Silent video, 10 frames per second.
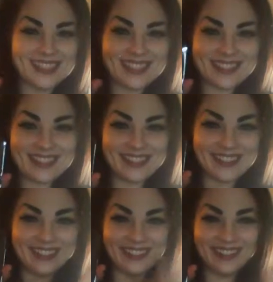is. It's
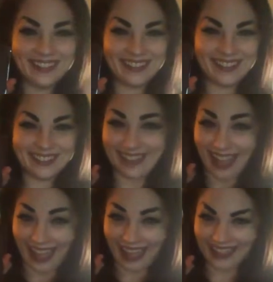turning
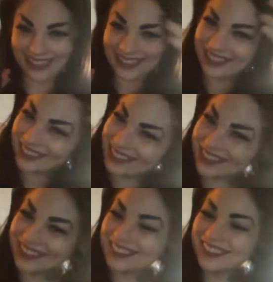
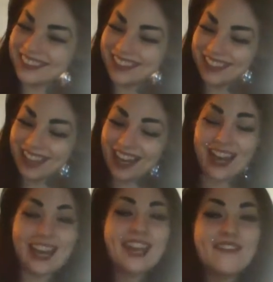
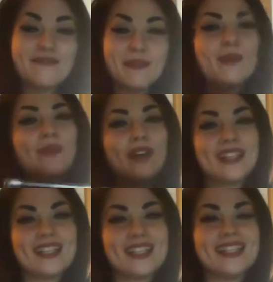on. I have been
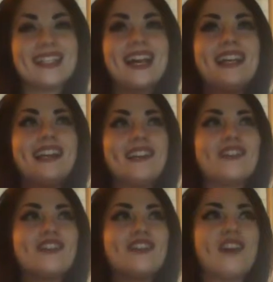wanting these. I
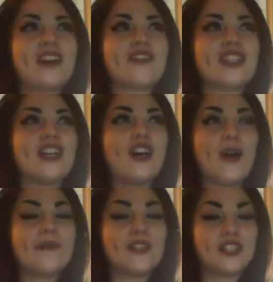entered actually a
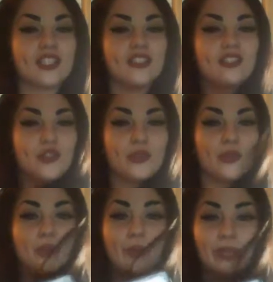competition
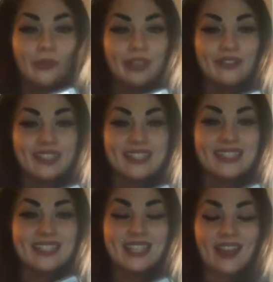to win one of
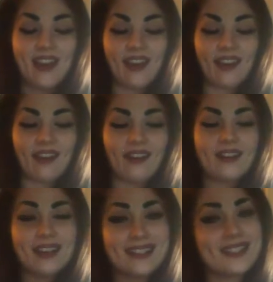these,
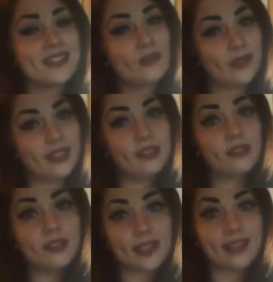and I didn't
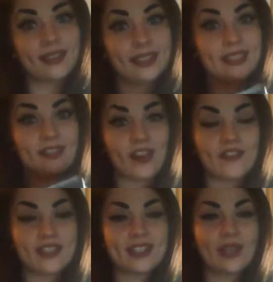win, sadly.
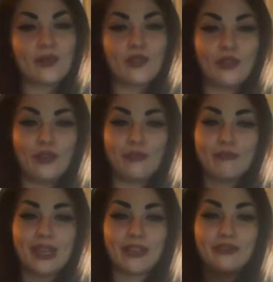Obviously, I would have
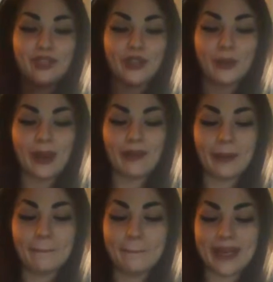made a video about
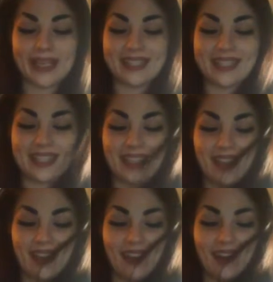it, but
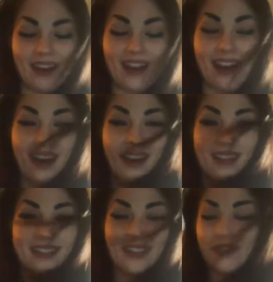
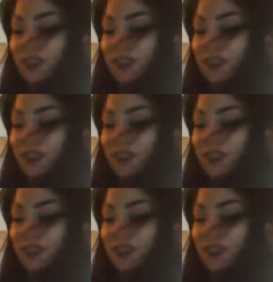the